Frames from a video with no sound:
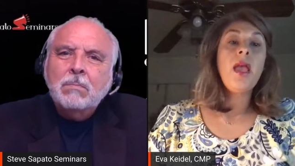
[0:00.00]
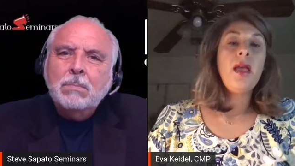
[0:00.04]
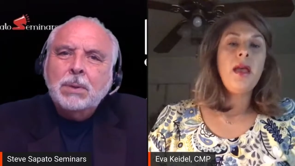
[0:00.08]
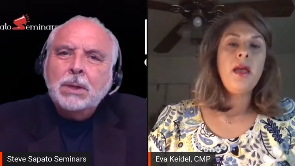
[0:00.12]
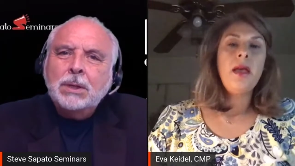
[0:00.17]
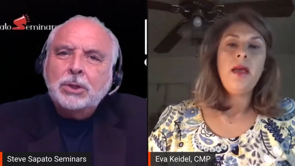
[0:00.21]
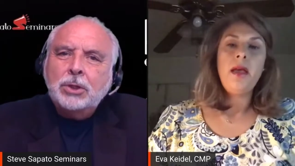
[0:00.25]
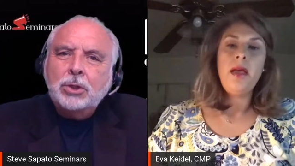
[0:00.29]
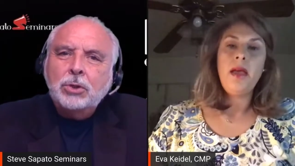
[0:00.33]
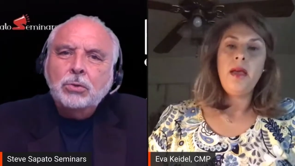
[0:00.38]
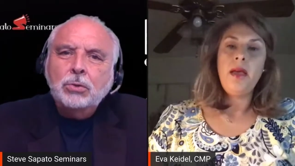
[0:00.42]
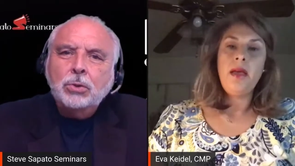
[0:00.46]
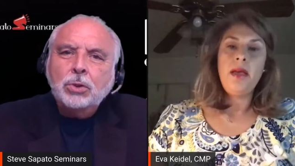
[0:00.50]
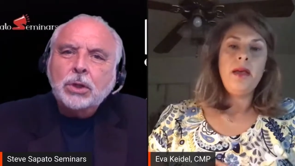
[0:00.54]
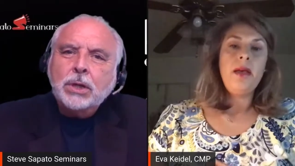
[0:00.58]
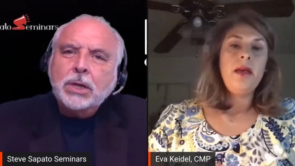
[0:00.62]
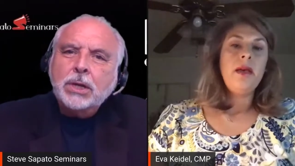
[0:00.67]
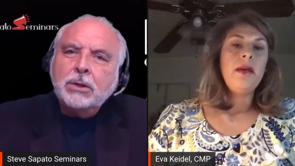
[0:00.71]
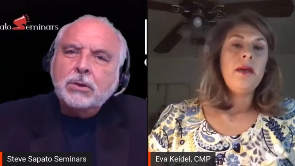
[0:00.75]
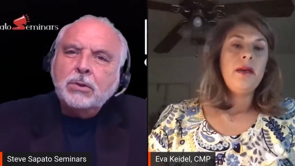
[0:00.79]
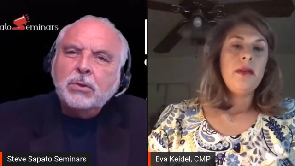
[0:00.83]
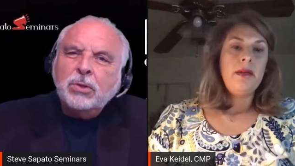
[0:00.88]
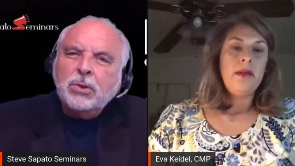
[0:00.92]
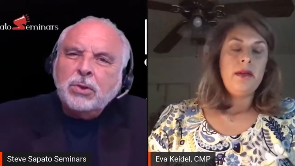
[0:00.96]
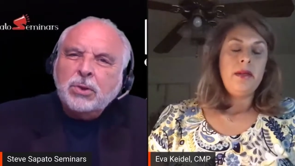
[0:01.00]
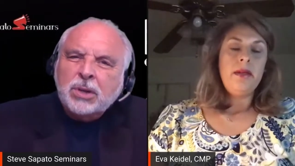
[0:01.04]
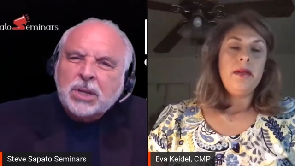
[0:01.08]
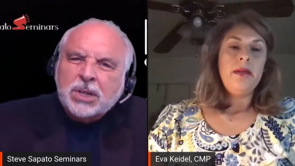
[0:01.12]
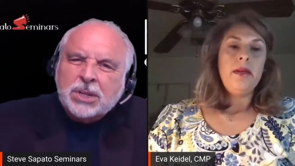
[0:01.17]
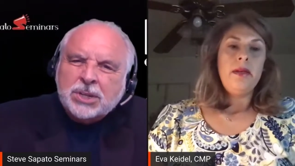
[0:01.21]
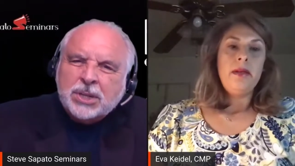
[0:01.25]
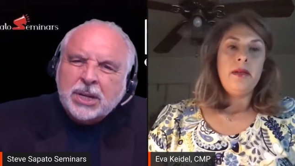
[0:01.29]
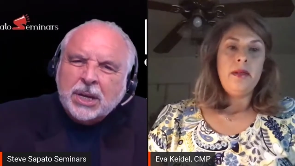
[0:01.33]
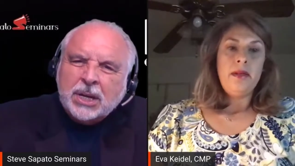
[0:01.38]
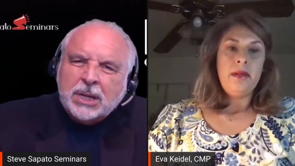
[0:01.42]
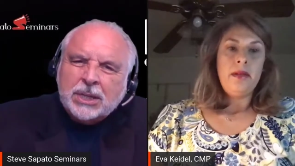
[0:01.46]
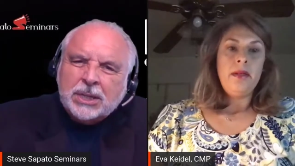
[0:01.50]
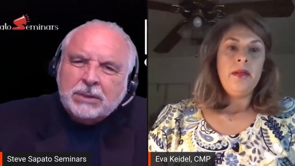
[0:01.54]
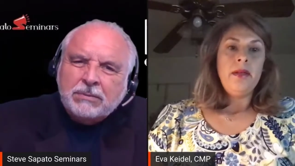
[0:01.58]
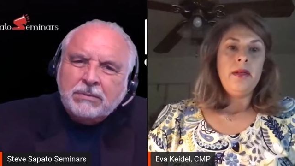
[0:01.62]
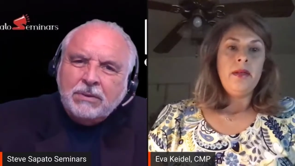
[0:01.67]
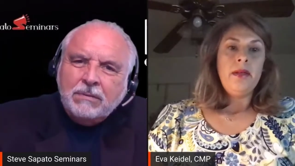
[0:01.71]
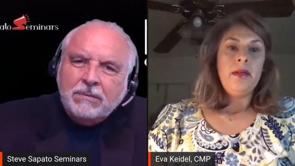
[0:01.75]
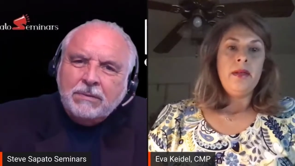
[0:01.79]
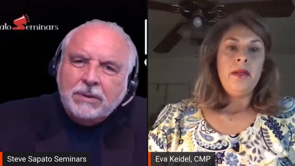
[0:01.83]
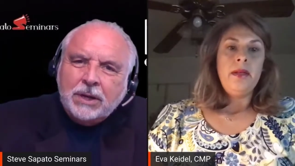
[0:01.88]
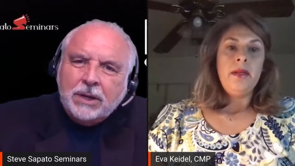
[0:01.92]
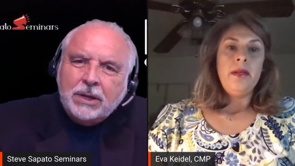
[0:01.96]
Speaker 1: But do you look at 30 seconds of
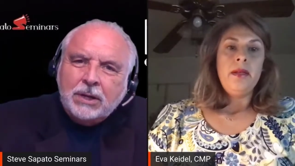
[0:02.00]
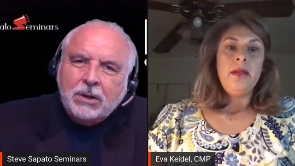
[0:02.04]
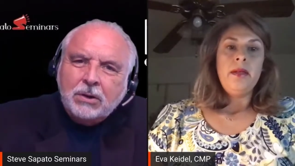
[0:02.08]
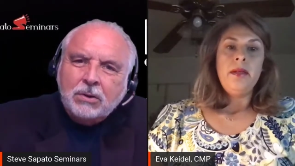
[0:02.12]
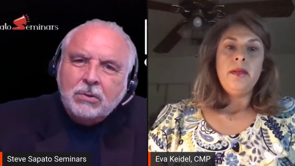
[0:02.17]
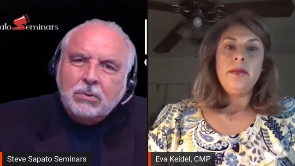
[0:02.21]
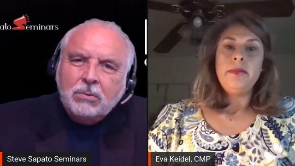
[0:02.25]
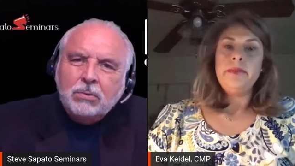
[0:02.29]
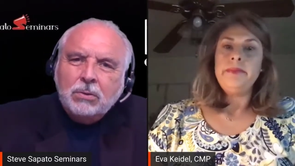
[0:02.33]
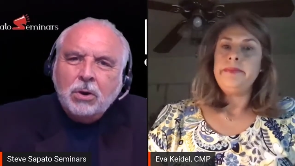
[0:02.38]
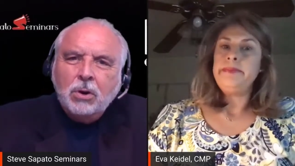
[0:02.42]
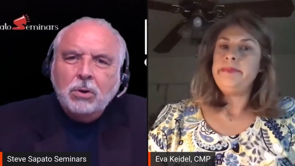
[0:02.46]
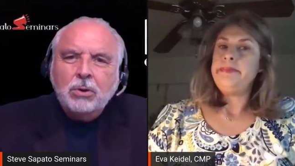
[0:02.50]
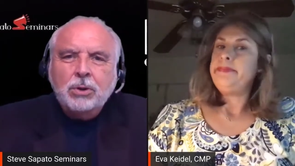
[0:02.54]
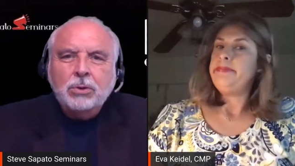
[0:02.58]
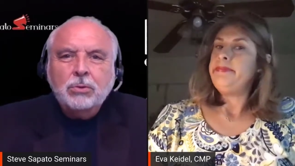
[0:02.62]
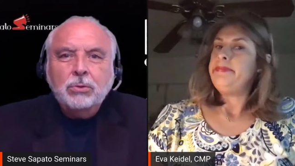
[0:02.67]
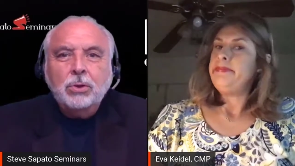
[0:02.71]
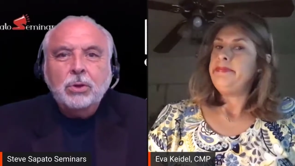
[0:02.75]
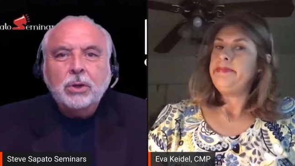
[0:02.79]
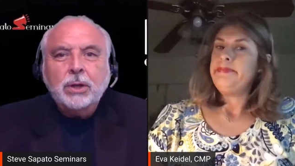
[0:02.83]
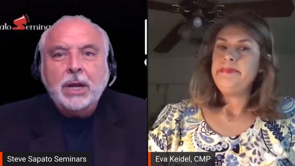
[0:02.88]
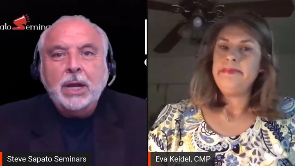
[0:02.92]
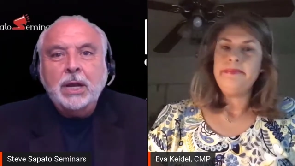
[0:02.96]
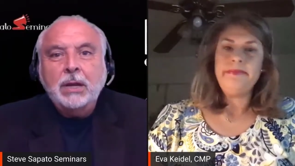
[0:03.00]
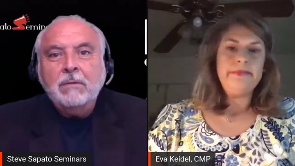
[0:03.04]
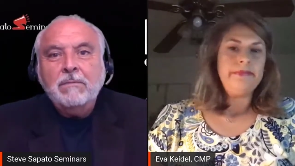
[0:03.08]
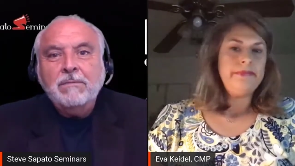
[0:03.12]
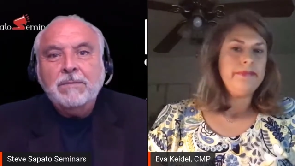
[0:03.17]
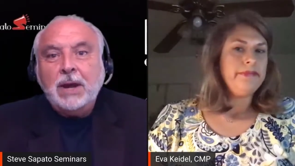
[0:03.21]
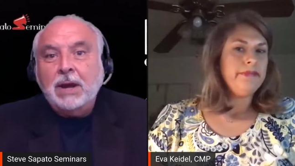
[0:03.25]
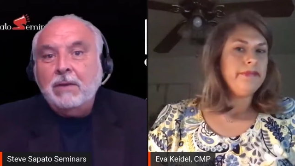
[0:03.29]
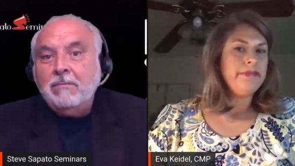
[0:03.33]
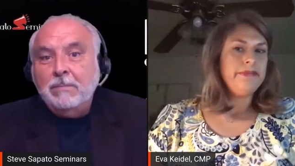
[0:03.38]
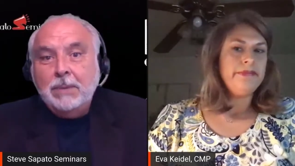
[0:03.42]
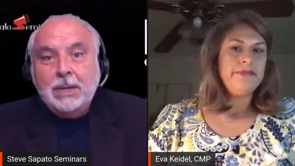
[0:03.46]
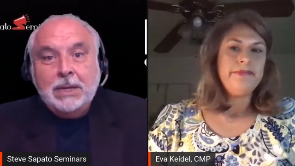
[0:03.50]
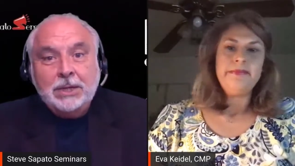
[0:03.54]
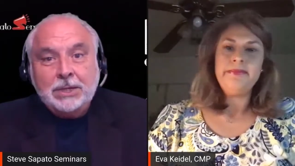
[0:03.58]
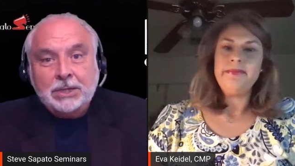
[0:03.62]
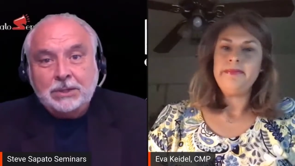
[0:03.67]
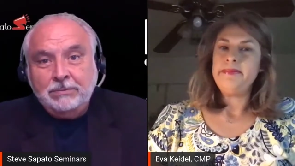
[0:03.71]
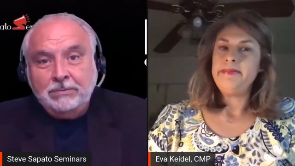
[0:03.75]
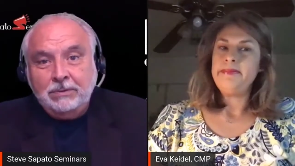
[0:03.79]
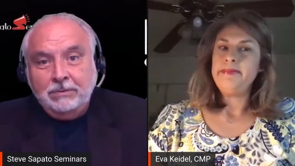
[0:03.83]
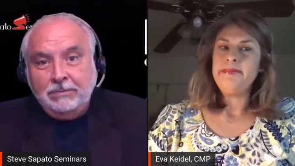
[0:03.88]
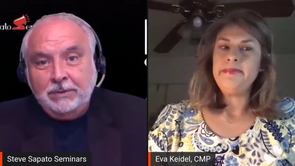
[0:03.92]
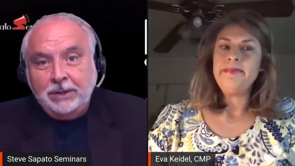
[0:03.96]
a video or do you look at five minutes
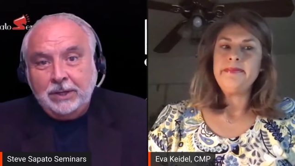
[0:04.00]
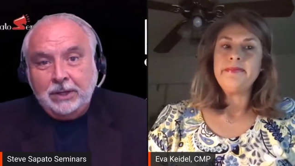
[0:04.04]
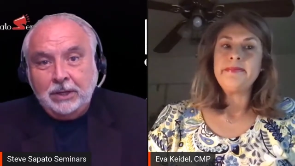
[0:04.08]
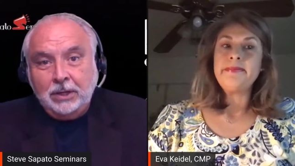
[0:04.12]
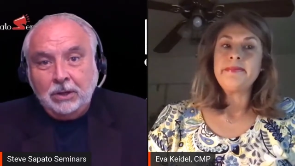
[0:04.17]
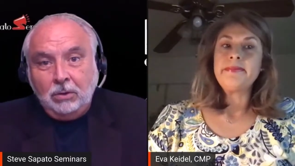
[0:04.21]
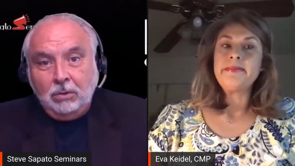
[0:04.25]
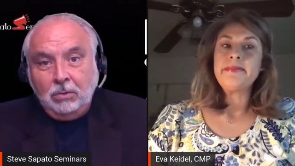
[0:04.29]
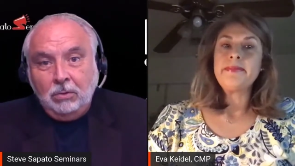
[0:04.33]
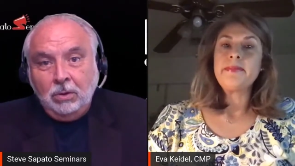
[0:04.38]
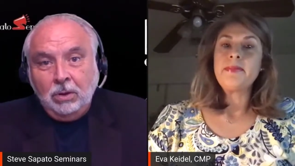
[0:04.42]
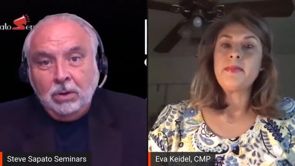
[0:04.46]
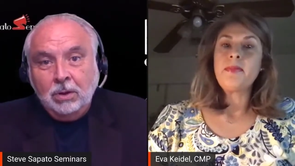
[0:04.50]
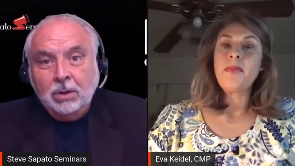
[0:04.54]
of a video?